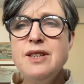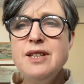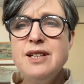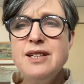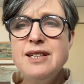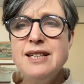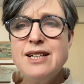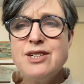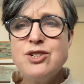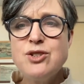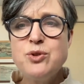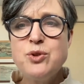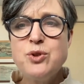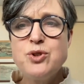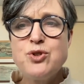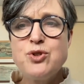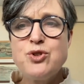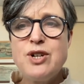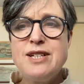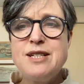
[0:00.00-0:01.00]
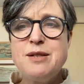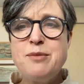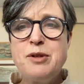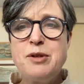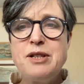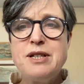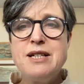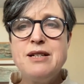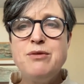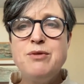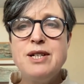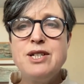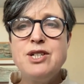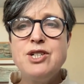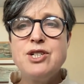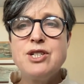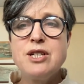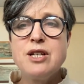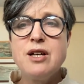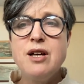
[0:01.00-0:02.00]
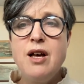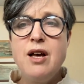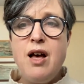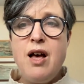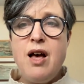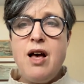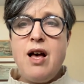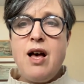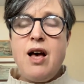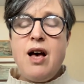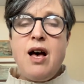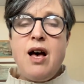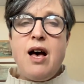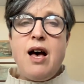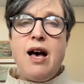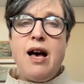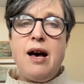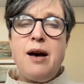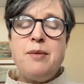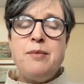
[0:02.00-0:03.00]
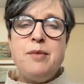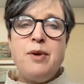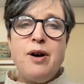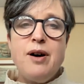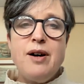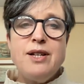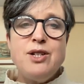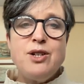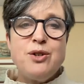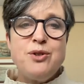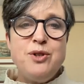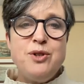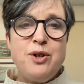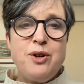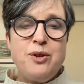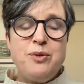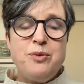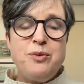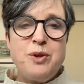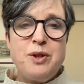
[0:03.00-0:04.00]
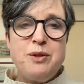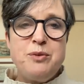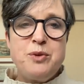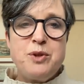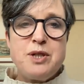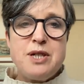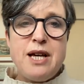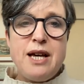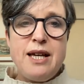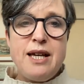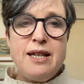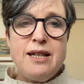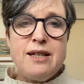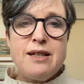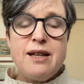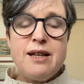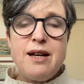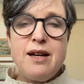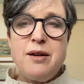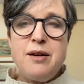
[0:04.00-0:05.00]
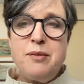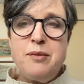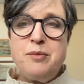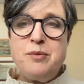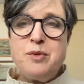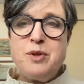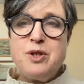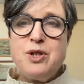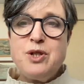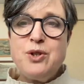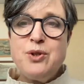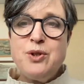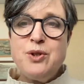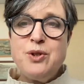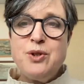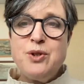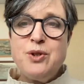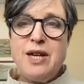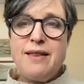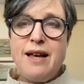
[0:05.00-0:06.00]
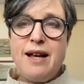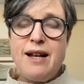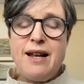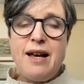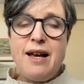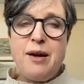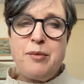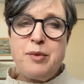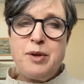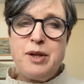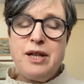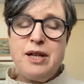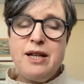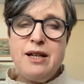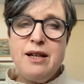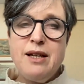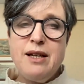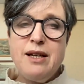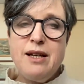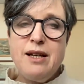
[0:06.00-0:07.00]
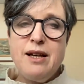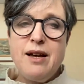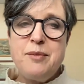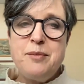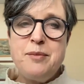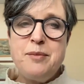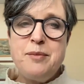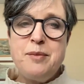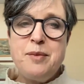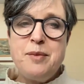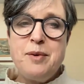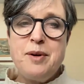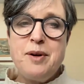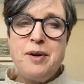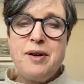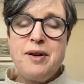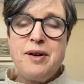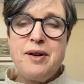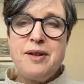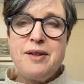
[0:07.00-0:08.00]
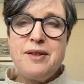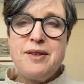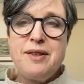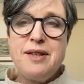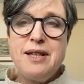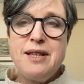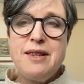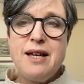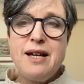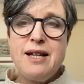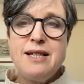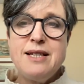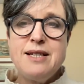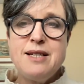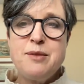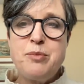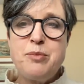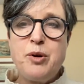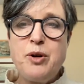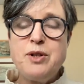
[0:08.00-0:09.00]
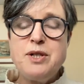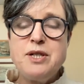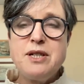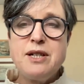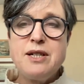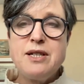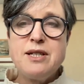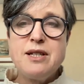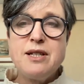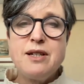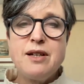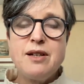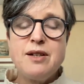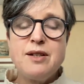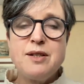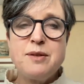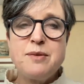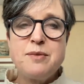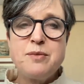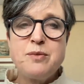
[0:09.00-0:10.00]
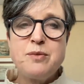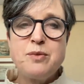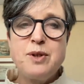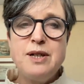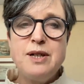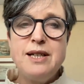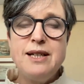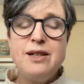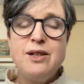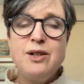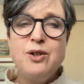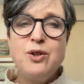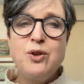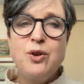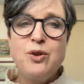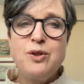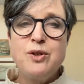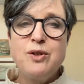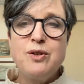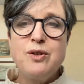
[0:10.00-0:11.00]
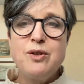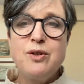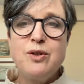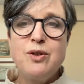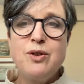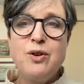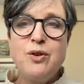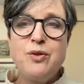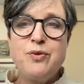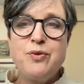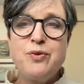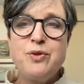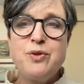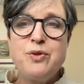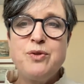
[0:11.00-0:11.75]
The National Horse Traceability Register, um, I don't know what it will take um, to get that happening. Um, uh, I think that is a process that has really gone off,